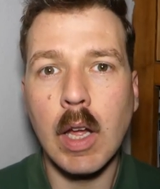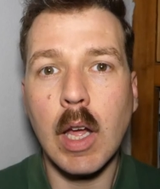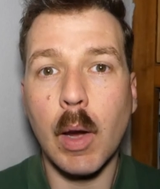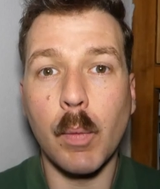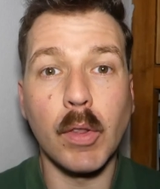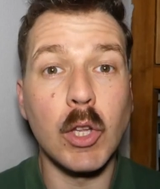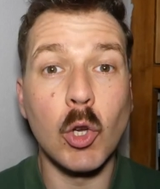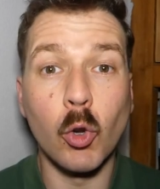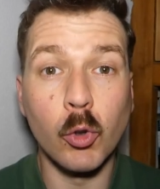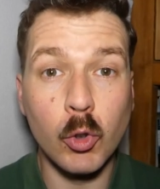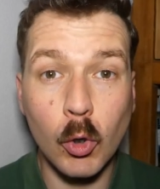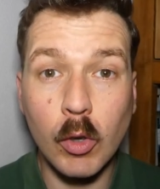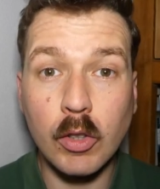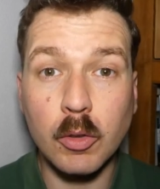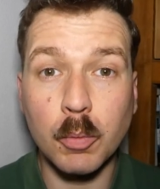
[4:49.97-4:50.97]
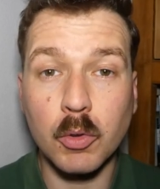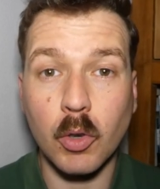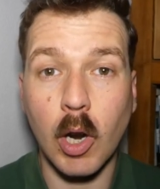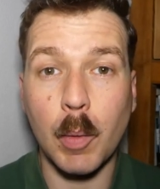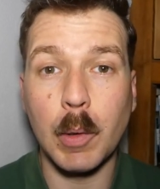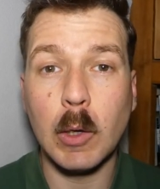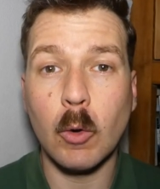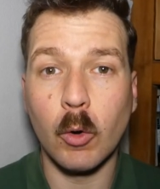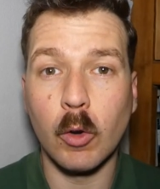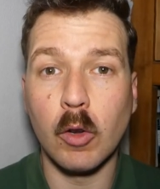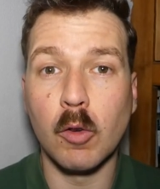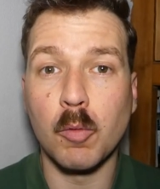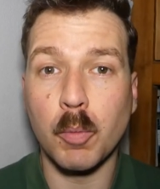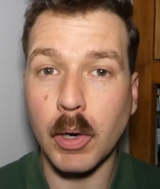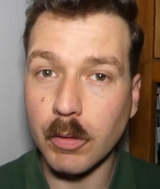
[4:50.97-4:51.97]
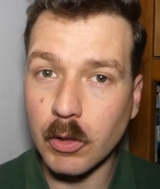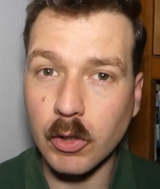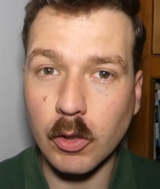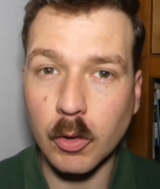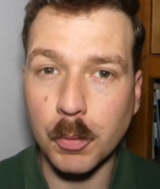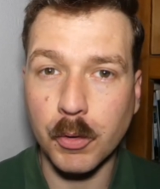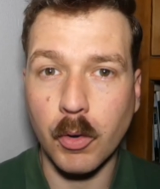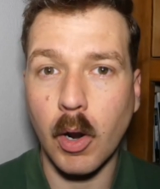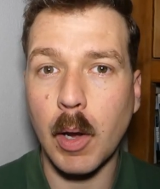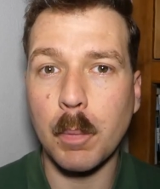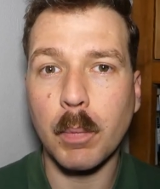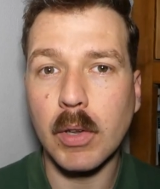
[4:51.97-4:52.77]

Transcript: And whether you're newly subscribing or you've previously subscribed,